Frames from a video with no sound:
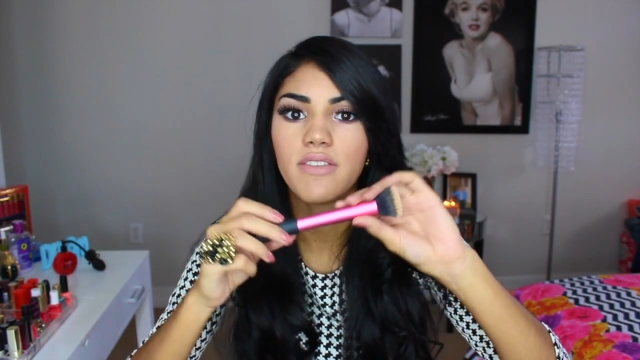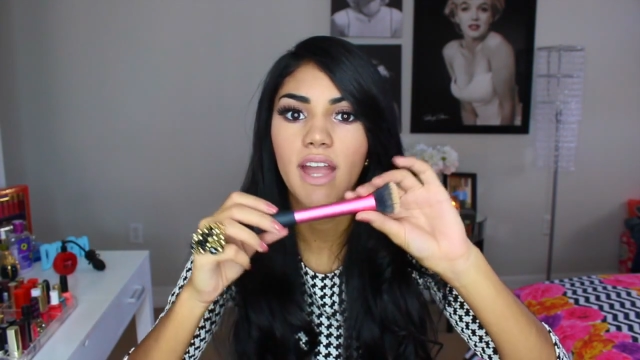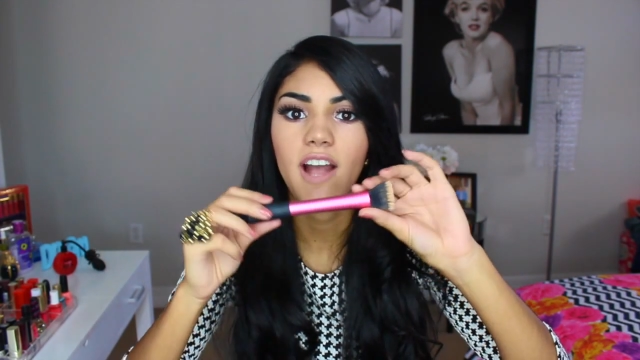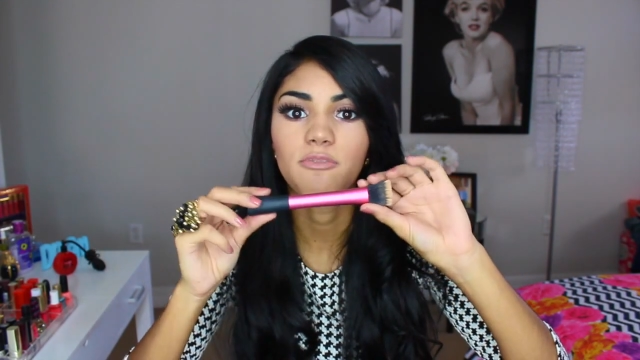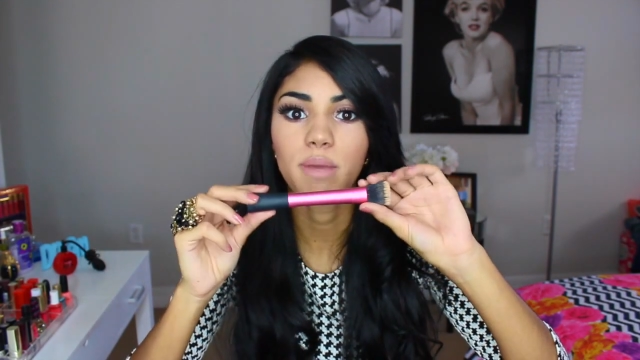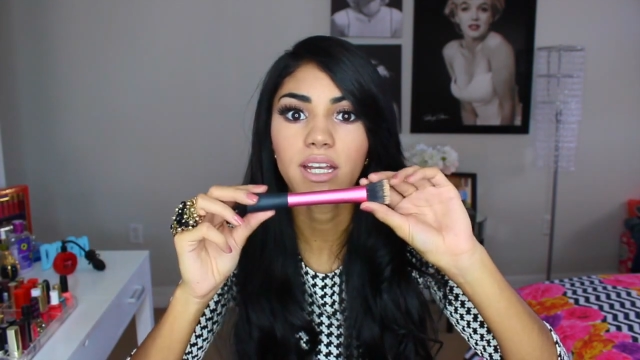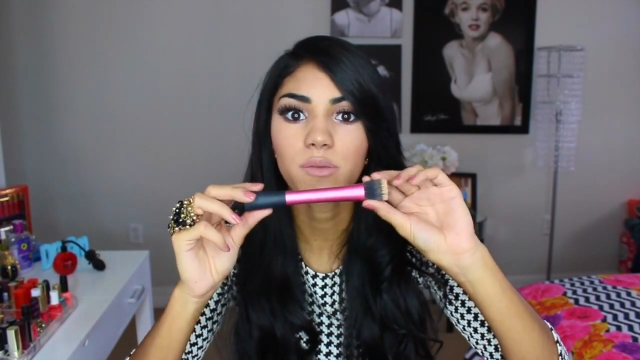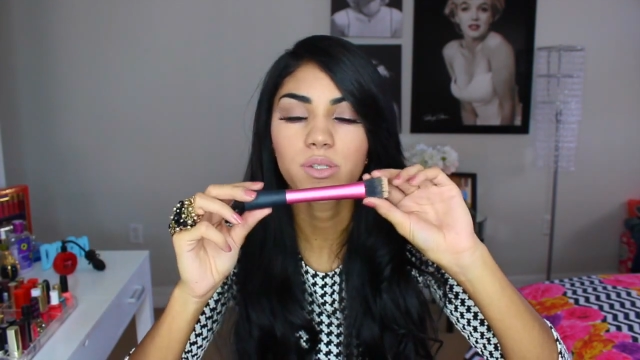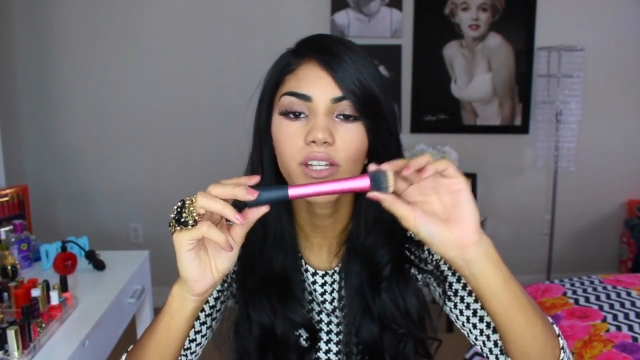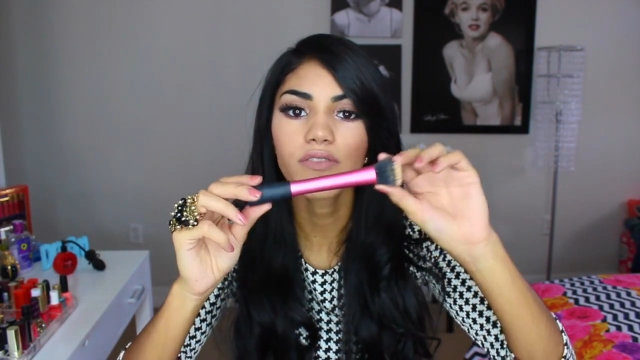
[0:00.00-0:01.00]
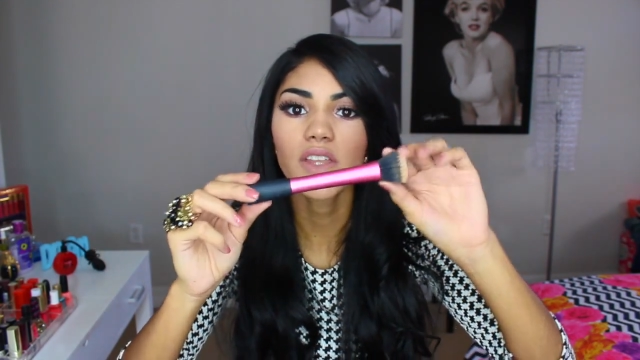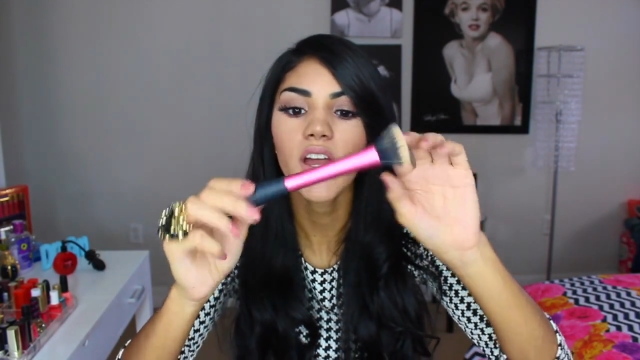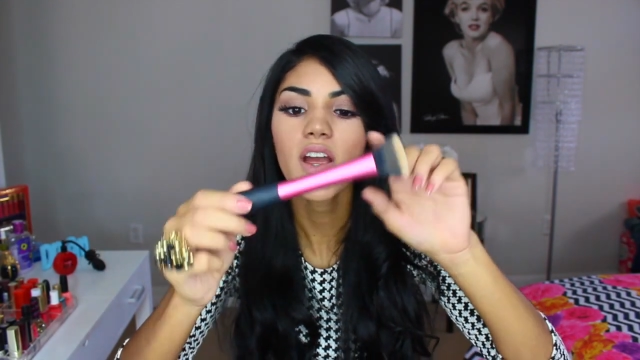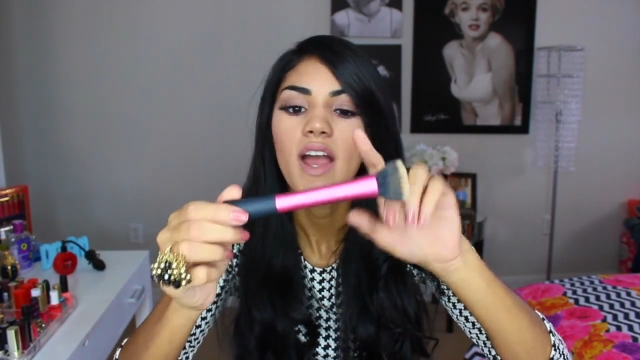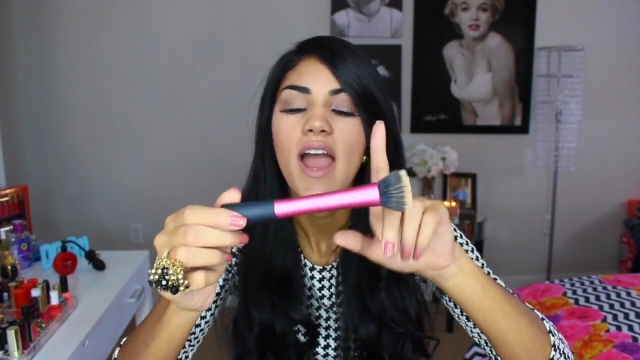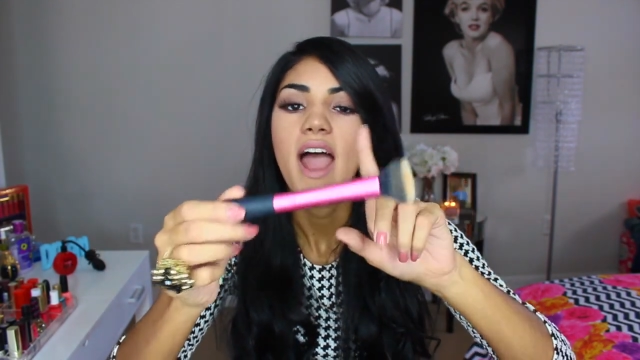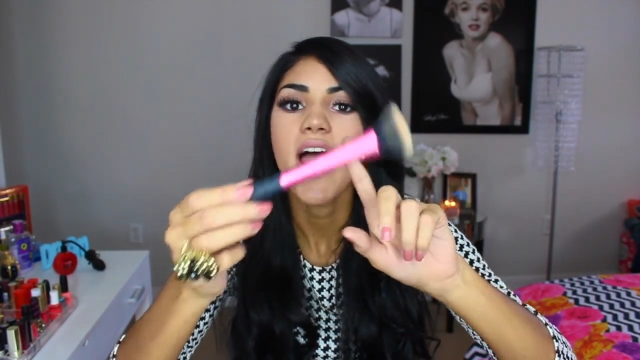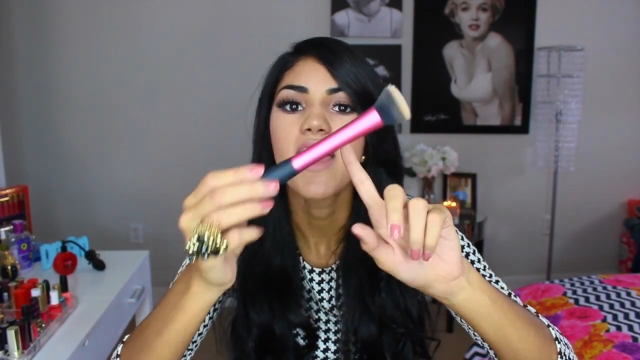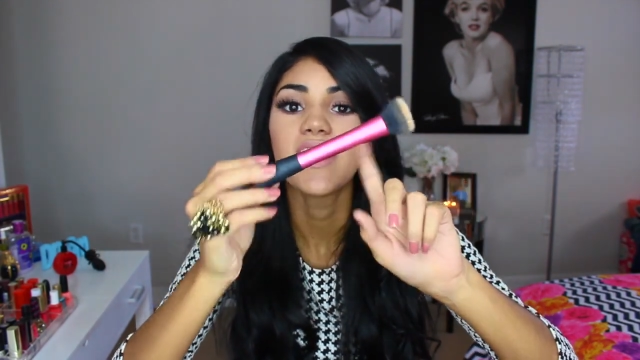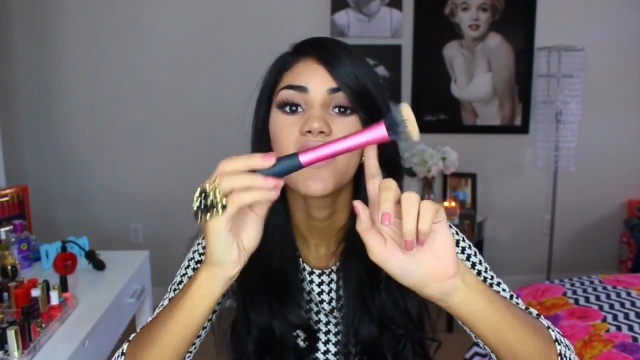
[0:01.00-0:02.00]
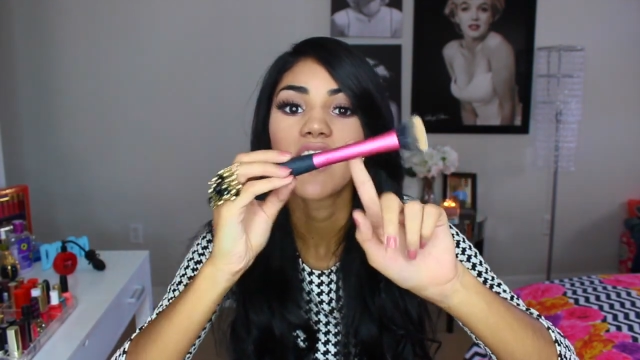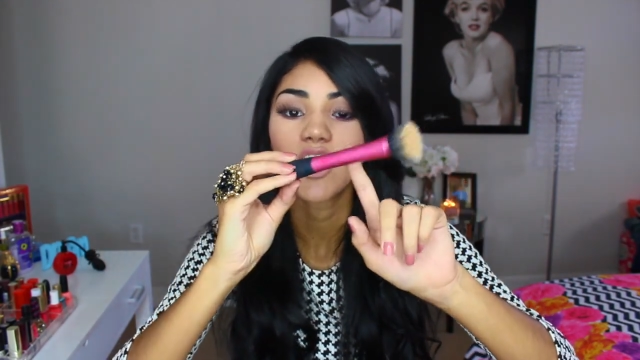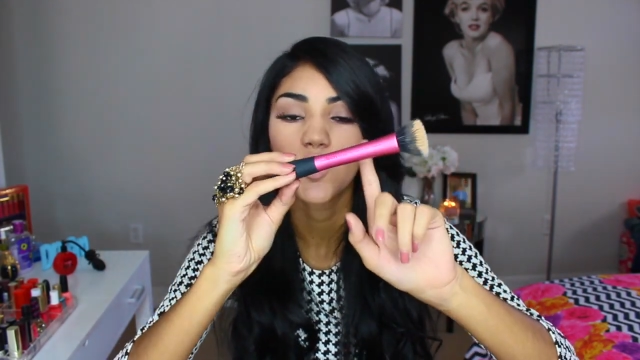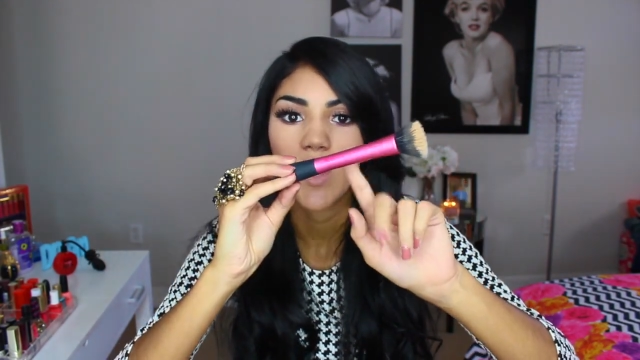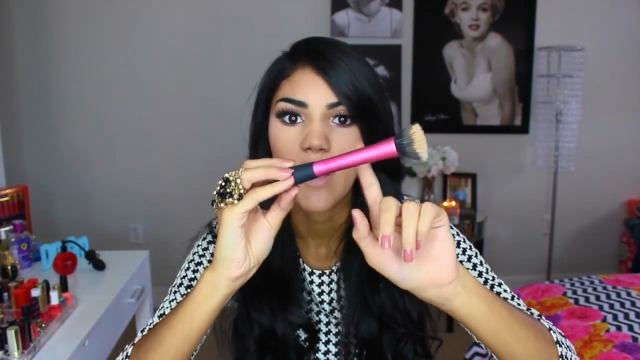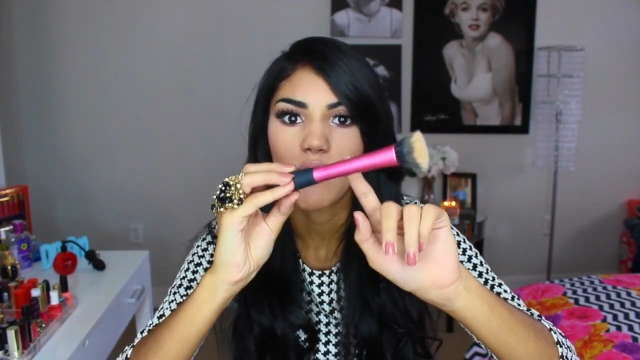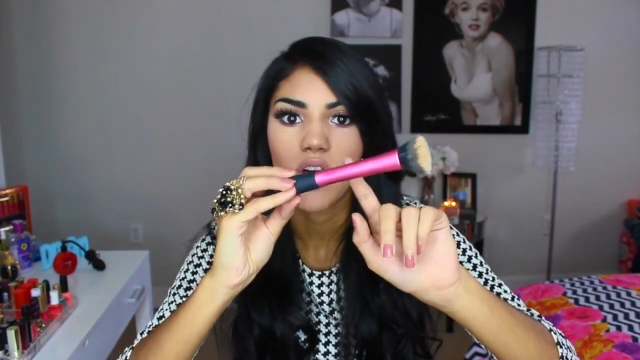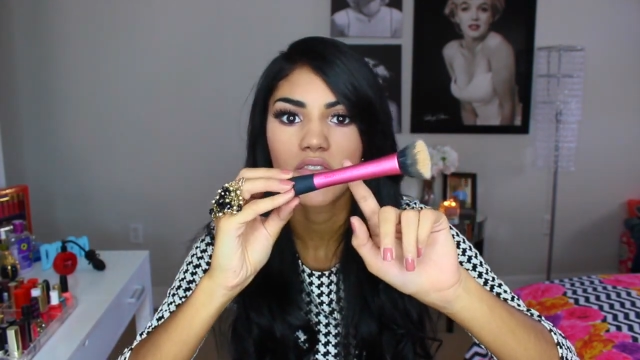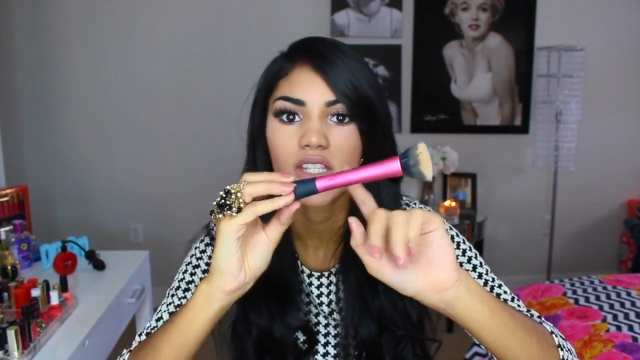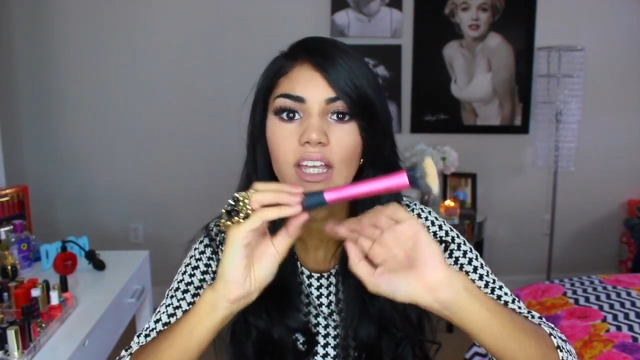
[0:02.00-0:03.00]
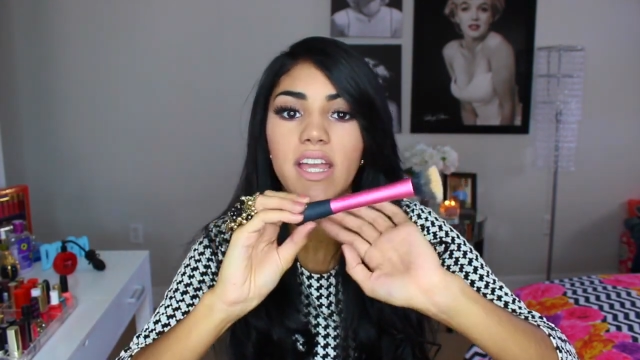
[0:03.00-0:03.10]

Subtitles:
They have makeup stuff there, and that's where I bought this.